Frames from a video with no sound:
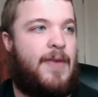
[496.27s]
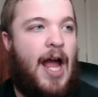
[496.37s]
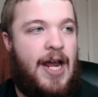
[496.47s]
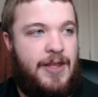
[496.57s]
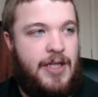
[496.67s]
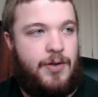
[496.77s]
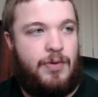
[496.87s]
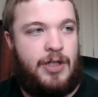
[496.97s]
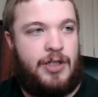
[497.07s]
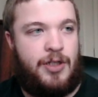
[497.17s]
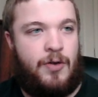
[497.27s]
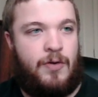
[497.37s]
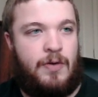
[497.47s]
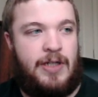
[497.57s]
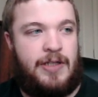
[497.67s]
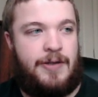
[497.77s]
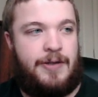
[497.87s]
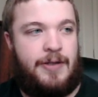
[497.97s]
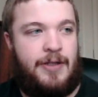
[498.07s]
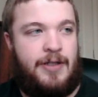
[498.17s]
I think we're going to go
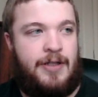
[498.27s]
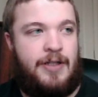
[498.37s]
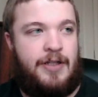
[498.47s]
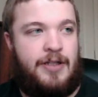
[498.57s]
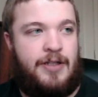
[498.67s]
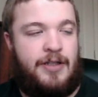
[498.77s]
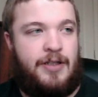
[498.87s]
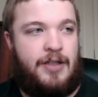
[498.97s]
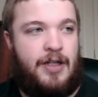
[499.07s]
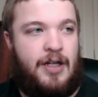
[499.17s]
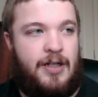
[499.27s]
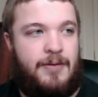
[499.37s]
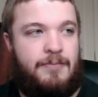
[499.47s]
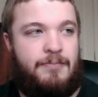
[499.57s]
with. I